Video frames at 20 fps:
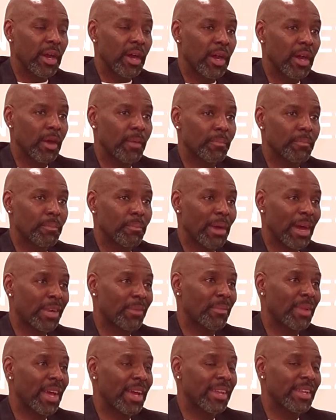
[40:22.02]

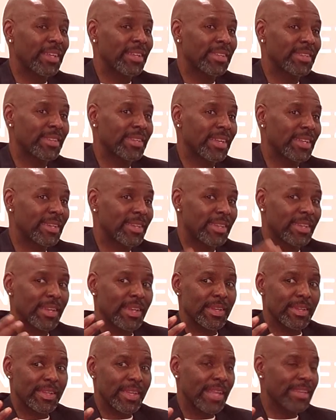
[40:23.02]
bottom line is,
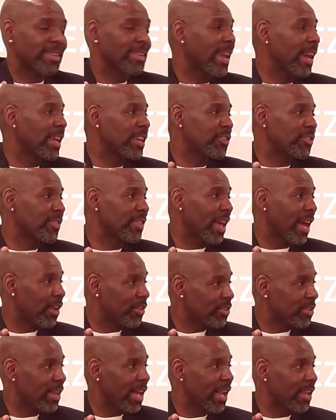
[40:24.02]
that's
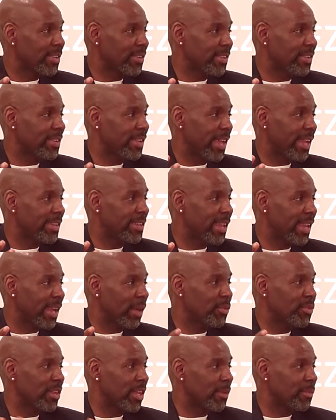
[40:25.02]
$900,000 in debt that I
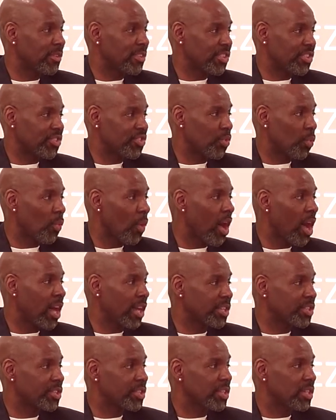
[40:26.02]
was able to
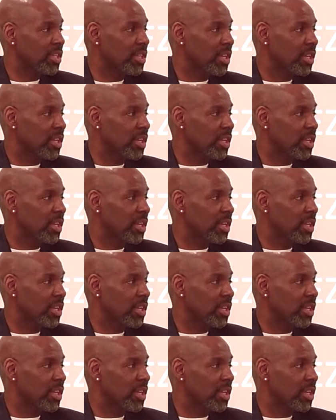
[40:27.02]
wash,